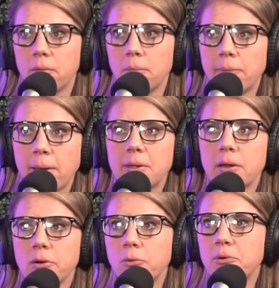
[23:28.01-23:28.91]
Maybe a
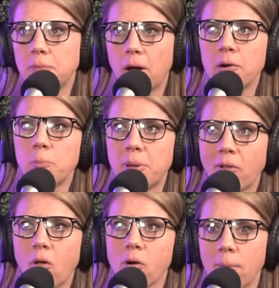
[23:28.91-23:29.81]
new, a new pill
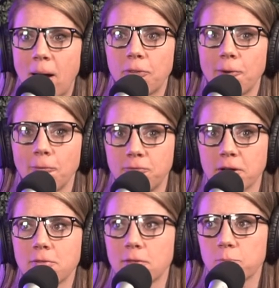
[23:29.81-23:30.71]
will come out that'll
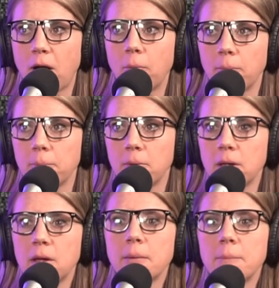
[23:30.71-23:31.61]
fix this problem.
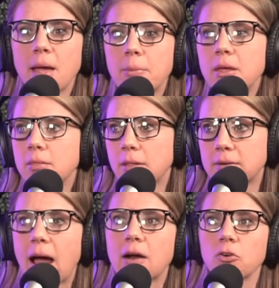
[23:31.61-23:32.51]
Maybe the
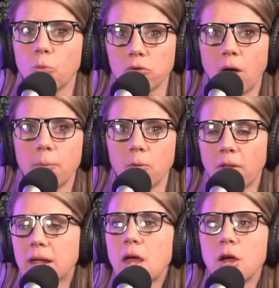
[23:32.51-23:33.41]
doctor will tell me.
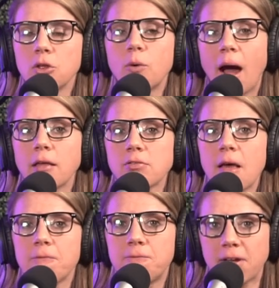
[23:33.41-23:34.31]
Like, you guys,
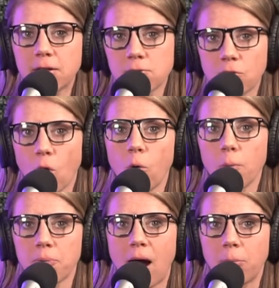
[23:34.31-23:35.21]
fix your own
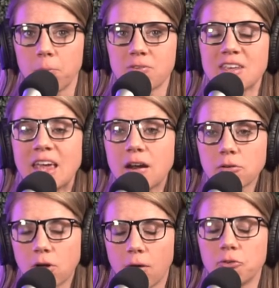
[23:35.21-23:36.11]
problems. Get
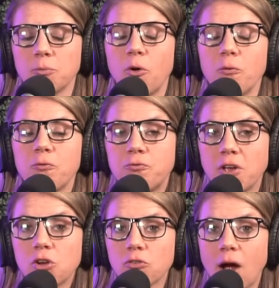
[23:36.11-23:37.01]
uncomfortable.
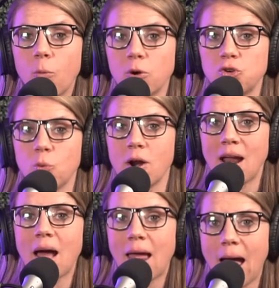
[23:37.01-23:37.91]
Figure out what you are
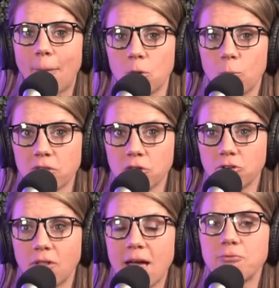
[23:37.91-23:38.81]
not happy with in
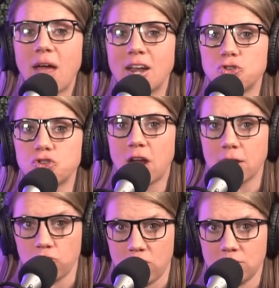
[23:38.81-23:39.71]
your life and
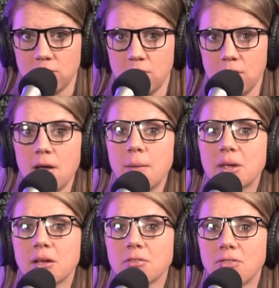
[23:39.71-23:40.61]
change it.
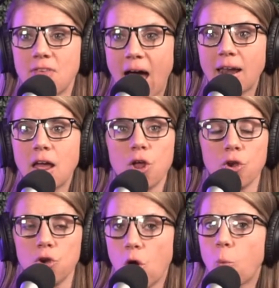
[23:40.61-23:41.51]
Because that
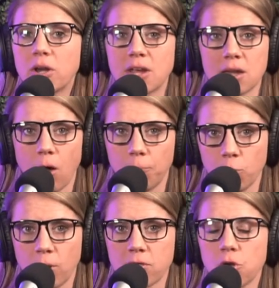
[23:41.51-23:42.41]
no one can help you
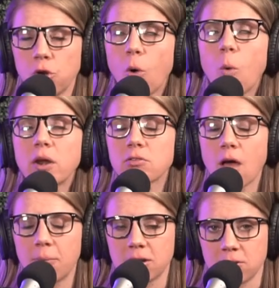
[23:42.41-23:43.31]
with. No one is
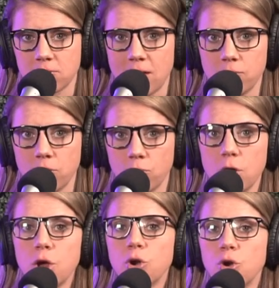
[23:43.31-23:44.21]
coming to save you.
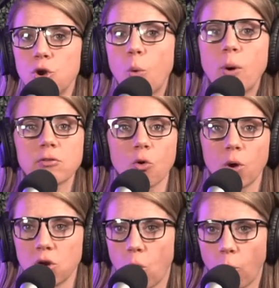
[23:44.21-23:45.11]
No one is
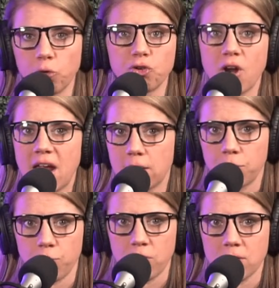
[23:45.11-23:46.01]
going to hold your hand
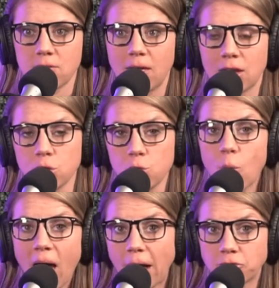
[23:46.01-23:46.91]
through this. Like, you
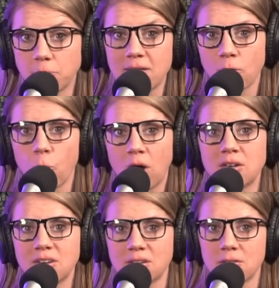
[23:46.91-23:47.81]
have to be the one
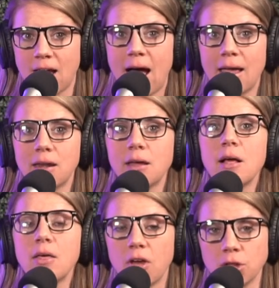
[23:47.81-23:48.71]
to decide
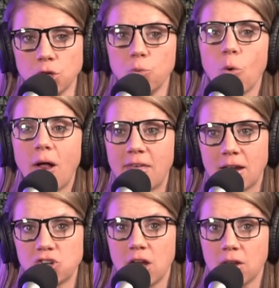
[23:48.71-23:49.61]
that you want that
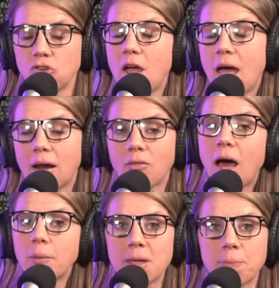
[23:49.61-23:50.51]
change. And a
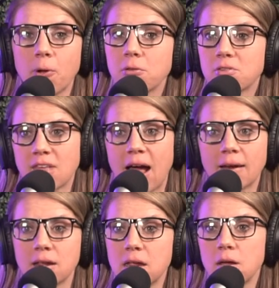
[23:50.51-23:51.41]
lot of people,
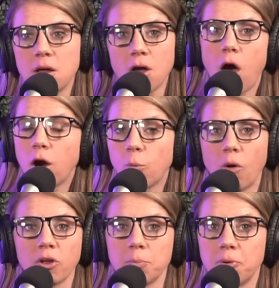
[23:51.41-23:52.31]
sadly, aren't
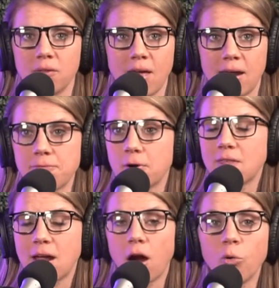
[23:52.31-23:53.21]
willing to put in that effort.
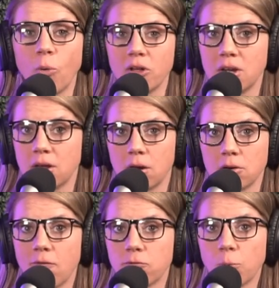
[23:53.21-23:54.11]
They aren't willing to get
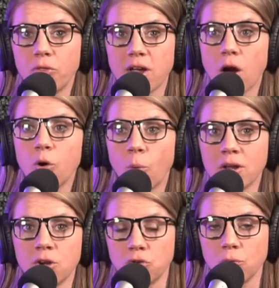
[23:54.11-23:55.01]
uncomfortable. They aren't
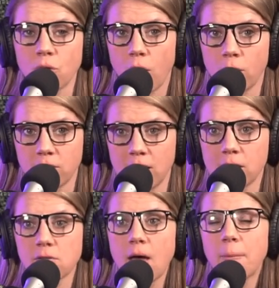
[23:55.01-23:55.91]
willing to do the hard things.